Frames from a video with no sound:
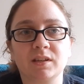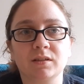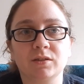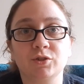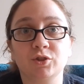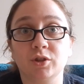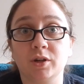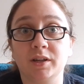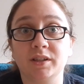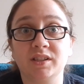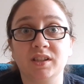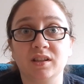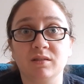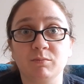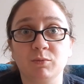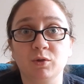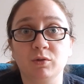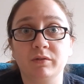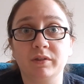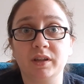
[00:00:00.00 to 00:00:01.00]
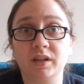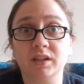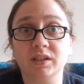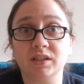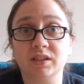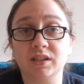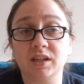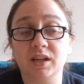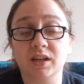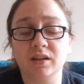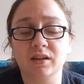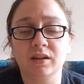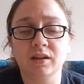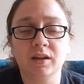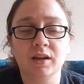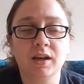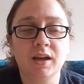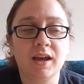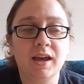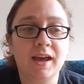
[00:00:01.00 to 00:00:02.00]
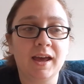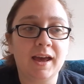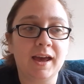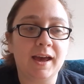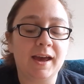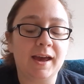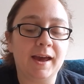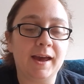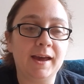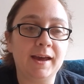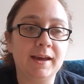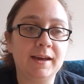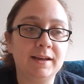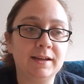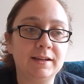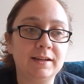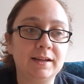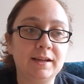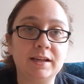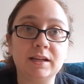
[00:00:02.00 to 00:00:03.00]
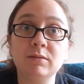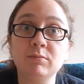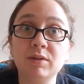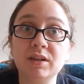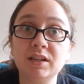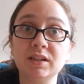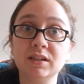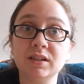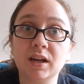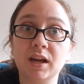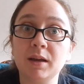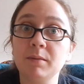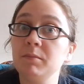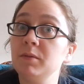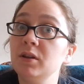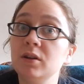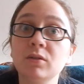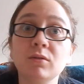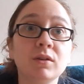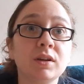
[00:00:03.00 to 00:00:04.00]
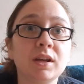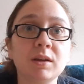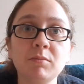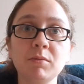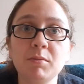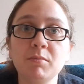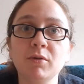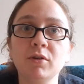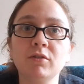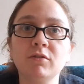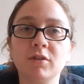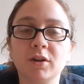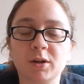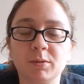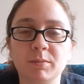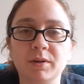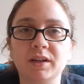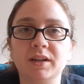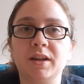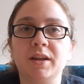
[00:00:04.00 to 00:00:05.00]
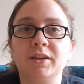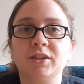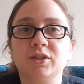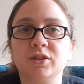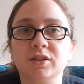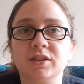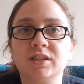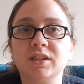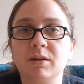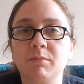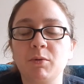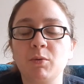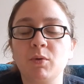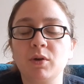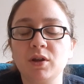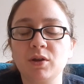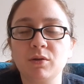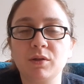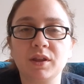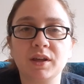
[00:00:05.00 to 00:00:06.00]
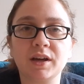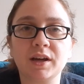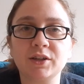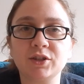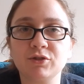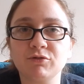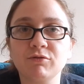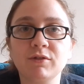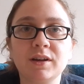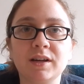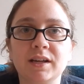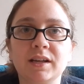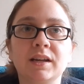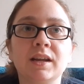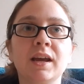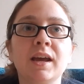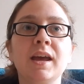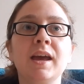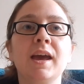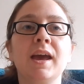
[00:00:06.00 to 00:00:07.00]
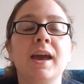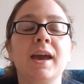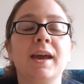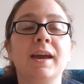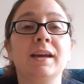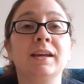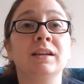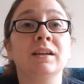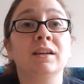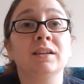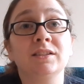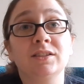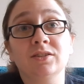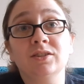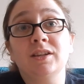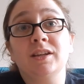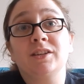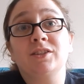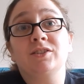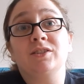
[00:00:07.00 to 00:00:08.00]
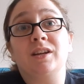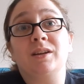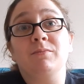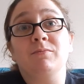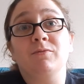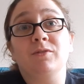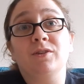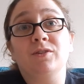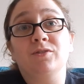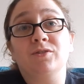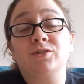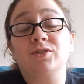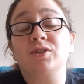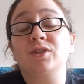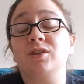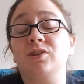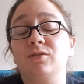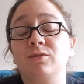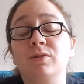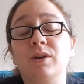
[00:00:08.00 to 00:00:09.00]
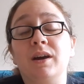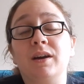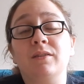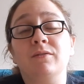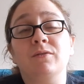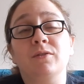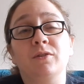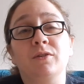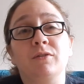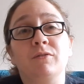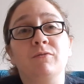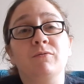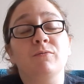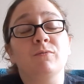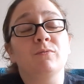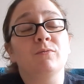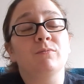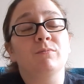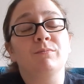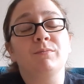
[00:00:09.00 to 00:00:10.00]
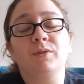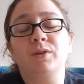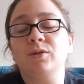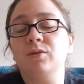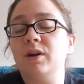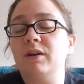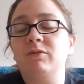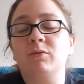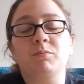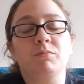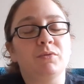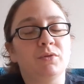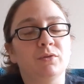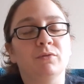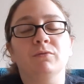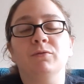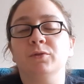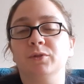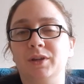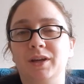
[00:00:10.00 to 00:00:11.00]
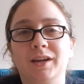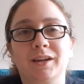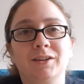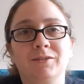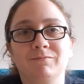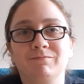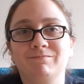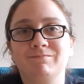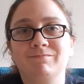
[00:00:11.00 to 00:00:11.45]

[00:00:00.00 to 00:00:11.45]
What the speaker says: Should I see the movie instead? And in the meantime, you know, give me book recommendations. Tell me what you think I should read. And until next time, readers, you have a beautiful day.